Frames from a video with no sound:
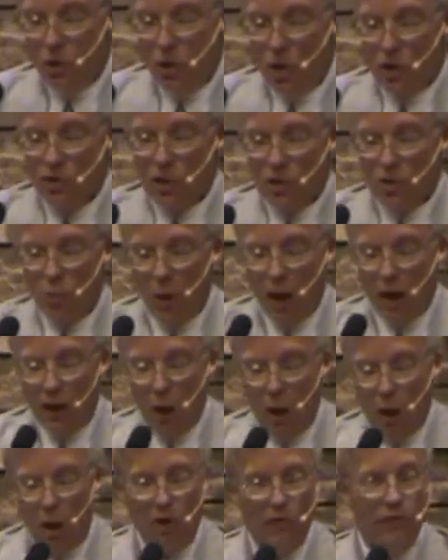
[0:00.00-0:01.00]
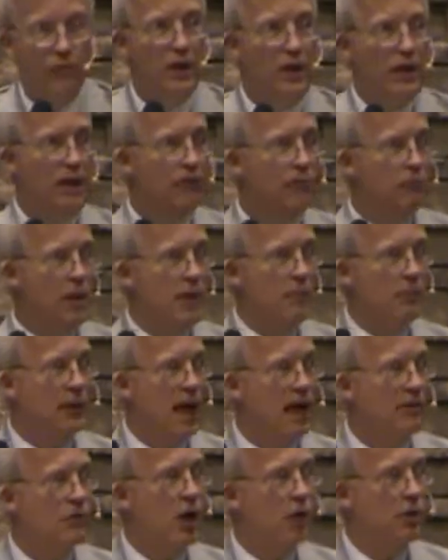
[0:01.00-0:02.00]
is just as well off if people
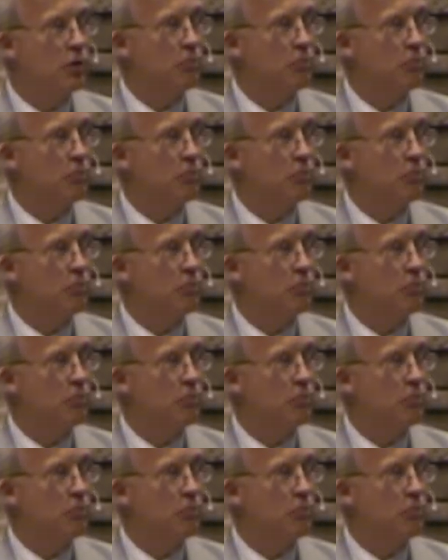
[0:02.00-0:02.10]
have